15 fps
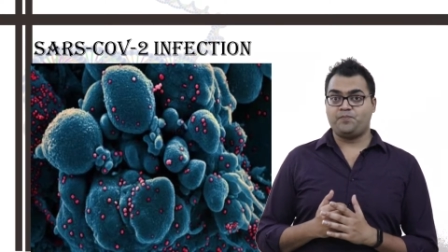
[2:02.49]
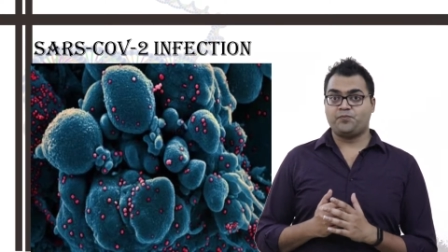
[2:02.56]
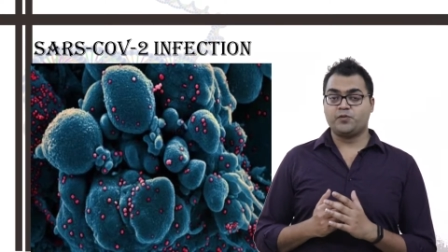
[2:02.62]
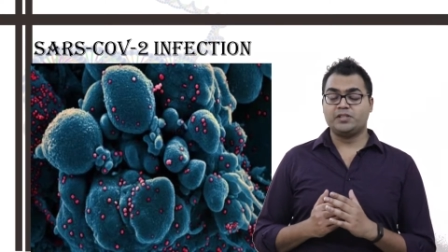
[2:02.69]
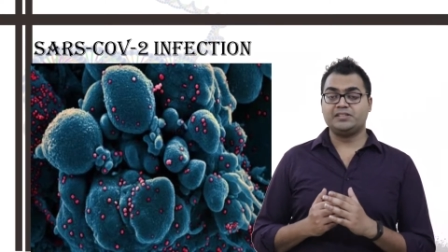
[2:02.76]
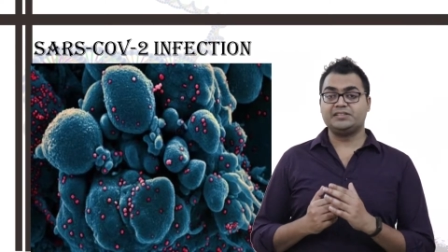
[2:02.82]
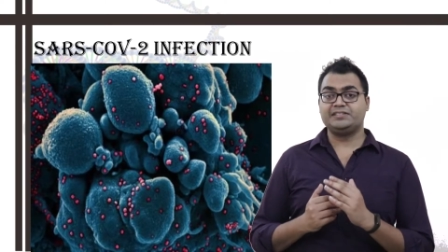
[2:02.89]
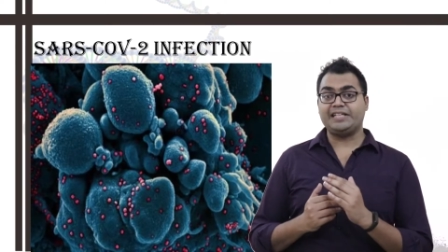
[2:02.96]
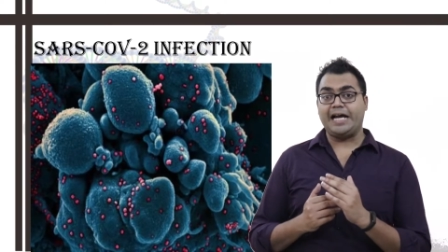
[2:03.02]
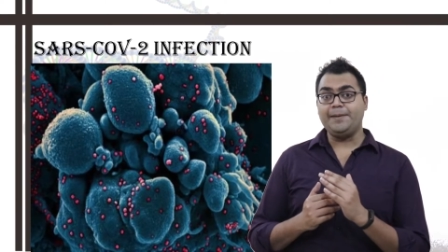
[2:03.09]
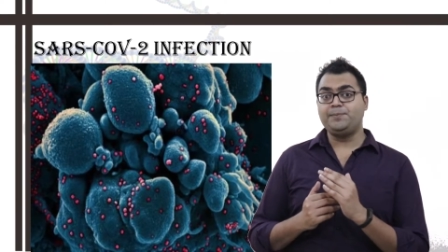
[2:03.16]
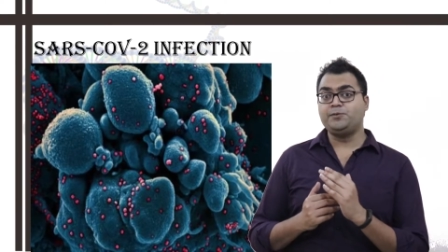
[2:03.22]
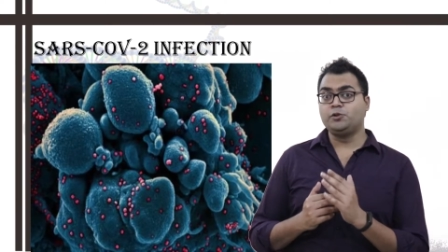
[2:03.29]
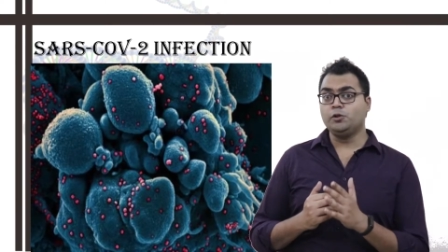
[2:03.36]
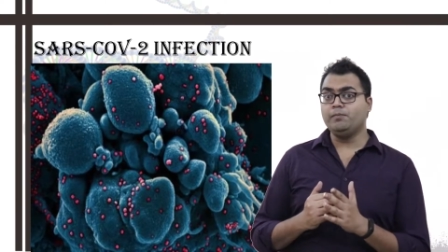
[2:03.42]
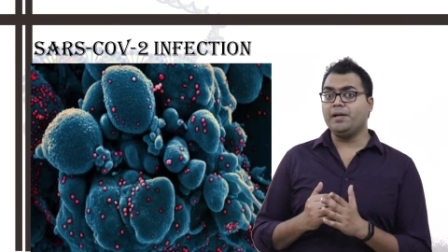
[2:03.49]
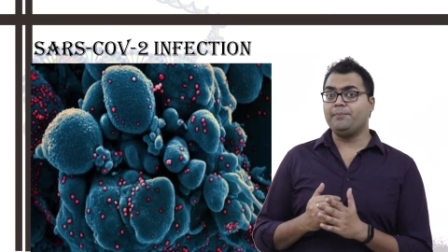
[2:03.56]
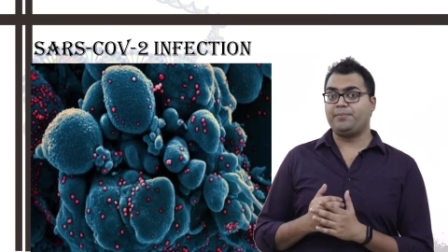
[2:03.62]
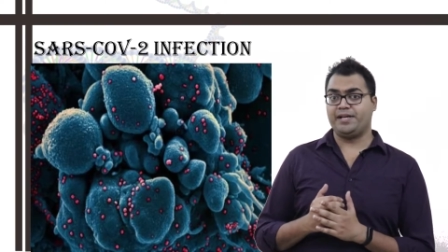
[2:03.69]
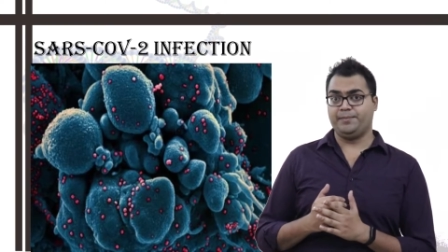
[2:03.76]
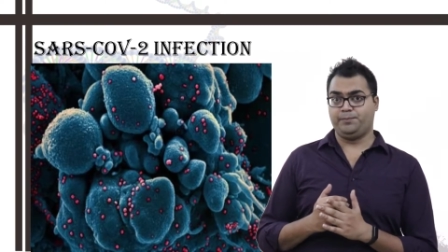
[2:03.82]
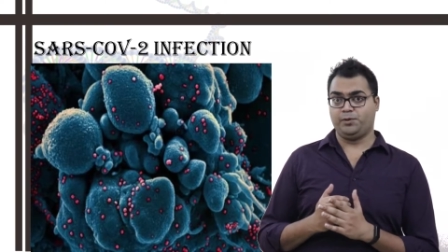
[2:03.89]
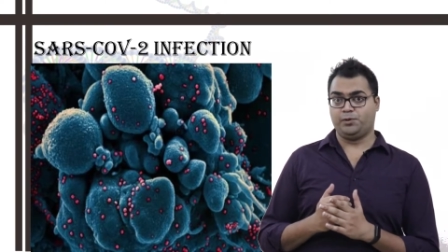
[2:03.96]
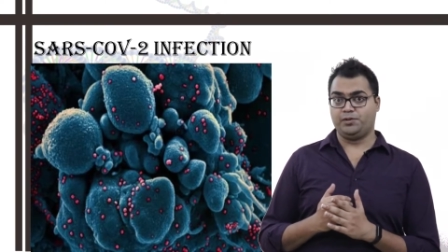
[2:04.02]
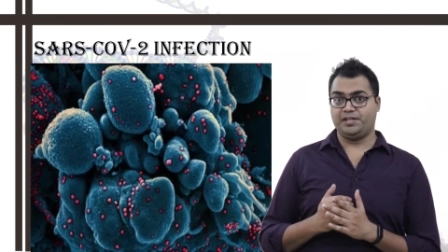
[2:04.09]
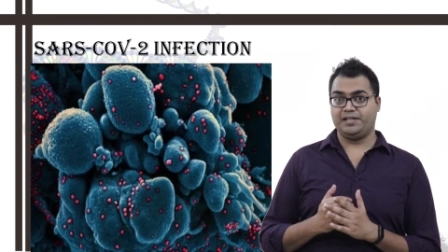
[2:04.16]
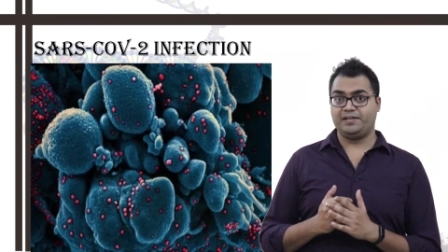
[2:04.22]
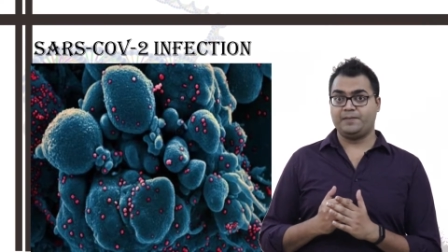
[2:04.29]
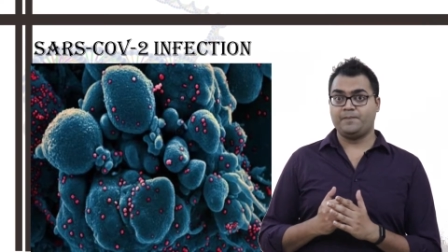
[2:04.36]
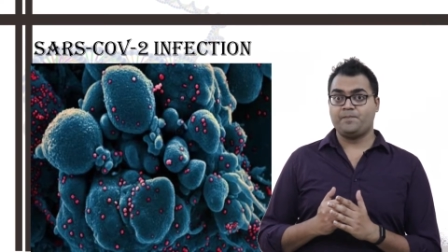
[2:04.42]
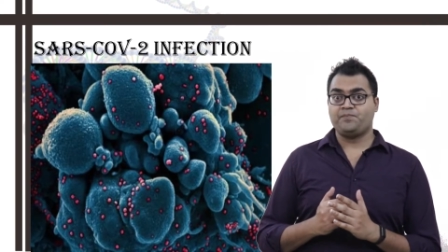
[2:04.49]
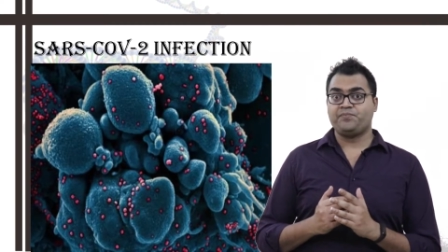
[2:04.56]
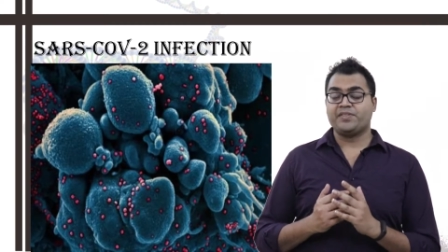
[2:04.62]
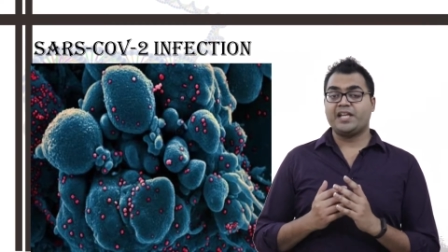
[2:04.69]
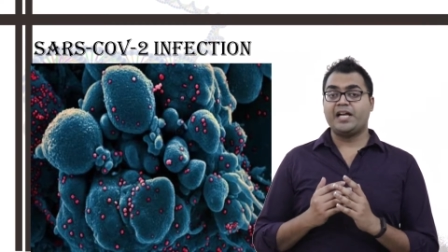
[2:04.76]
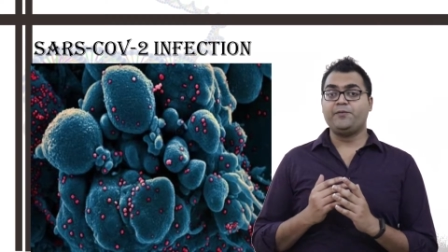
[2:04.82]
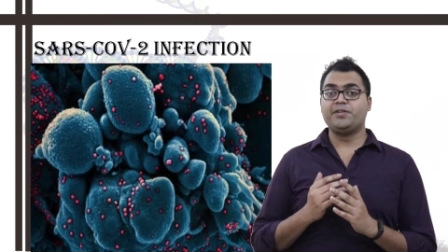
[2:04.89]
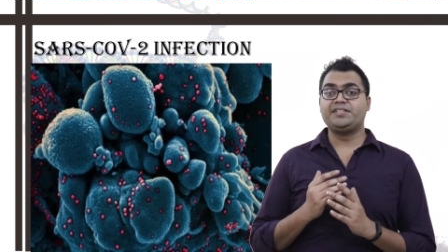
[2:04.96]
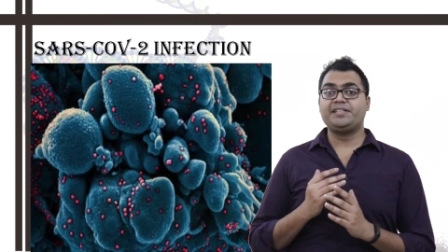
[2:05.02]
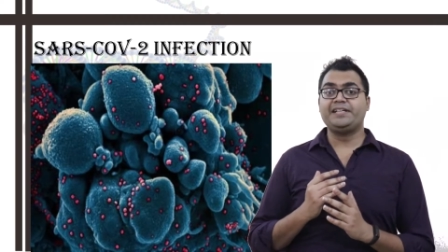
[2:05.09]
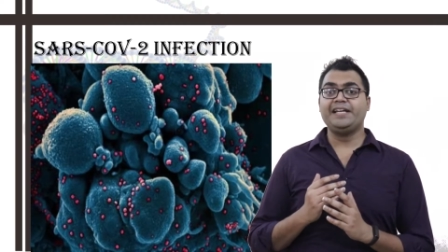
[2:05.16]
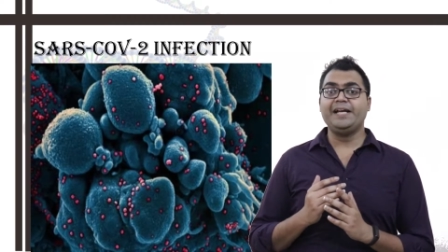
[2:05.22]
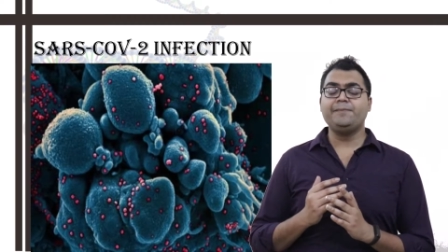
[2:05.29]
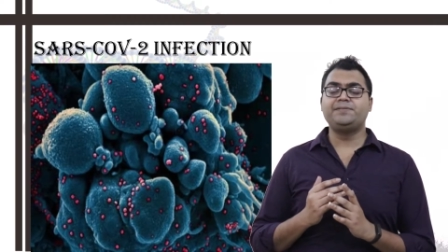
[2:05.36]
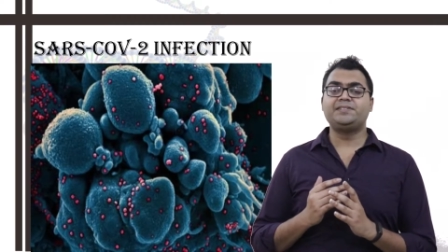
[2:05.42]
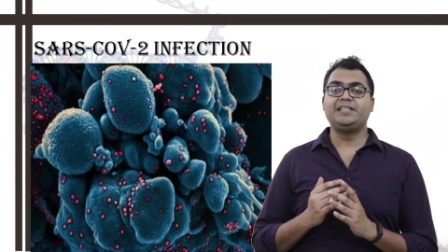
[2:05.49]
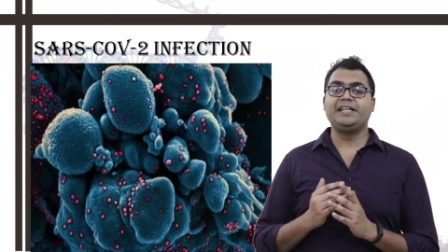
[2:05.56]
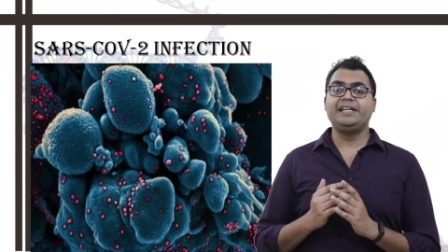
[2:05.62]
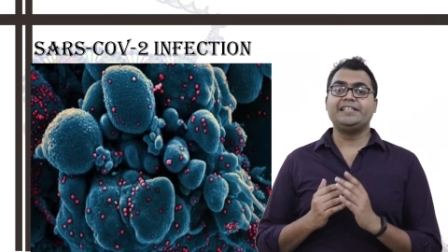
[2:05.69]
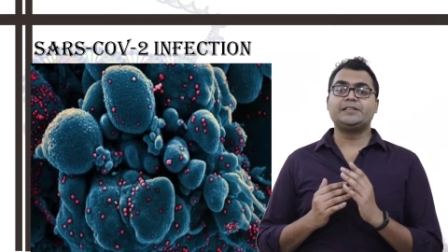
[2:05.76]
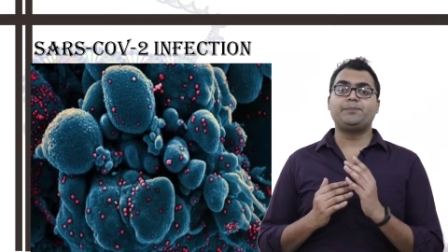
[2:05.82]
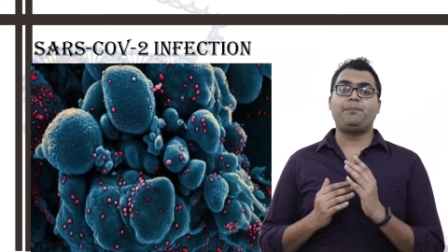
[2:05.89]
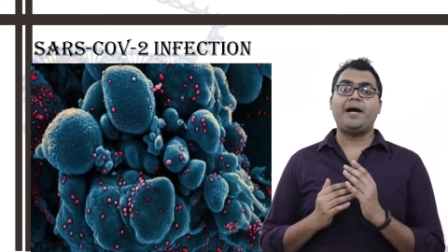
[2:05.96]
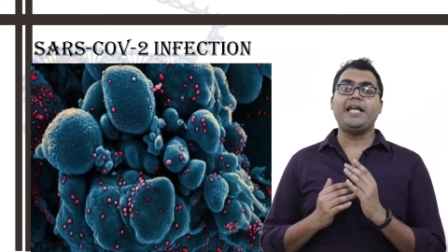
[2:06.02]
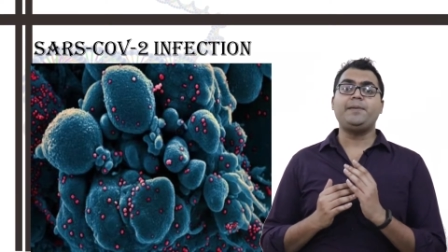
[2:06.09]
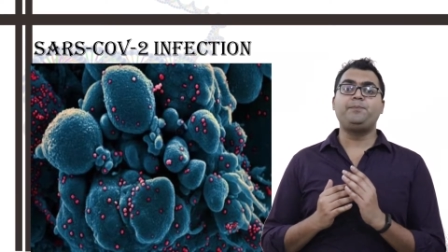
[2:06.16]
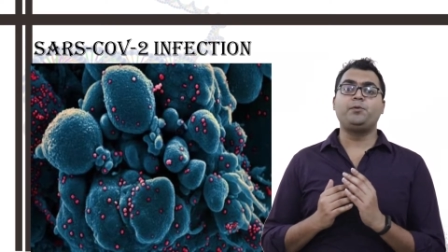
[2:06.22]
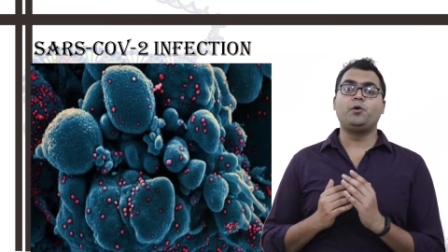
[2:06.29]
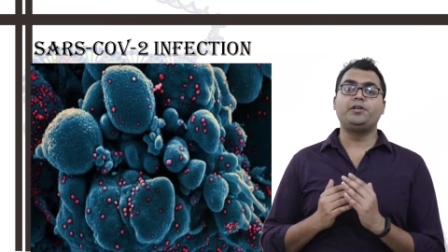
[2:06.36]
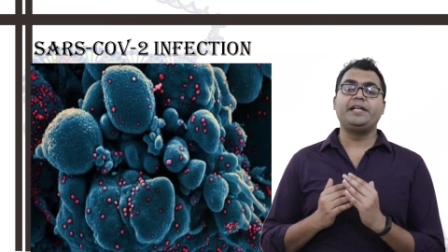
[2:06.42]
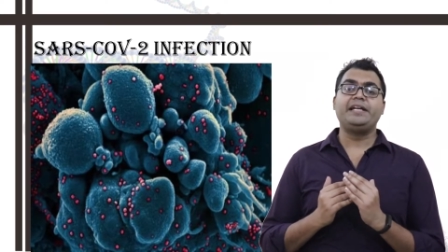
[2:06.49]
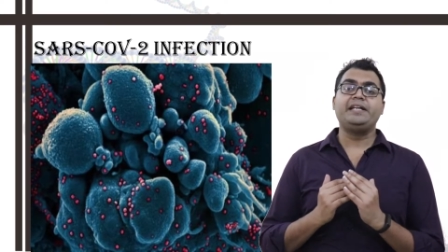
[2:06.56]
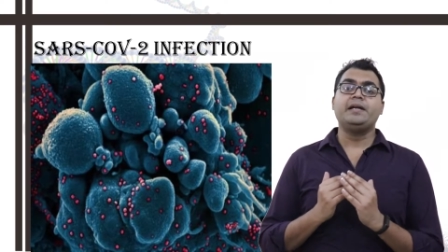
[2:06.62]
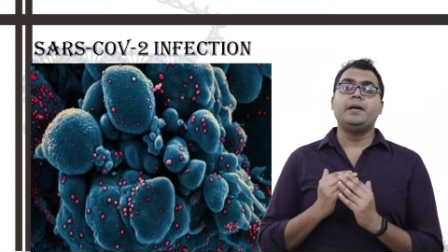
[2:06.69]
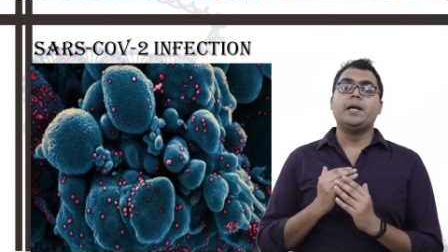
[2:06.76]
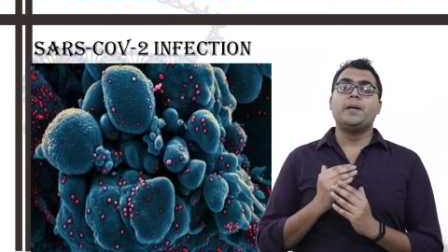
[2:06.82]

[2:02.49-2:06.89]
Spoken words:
This is a type 2 membrane protein, and which cleaves the spike protein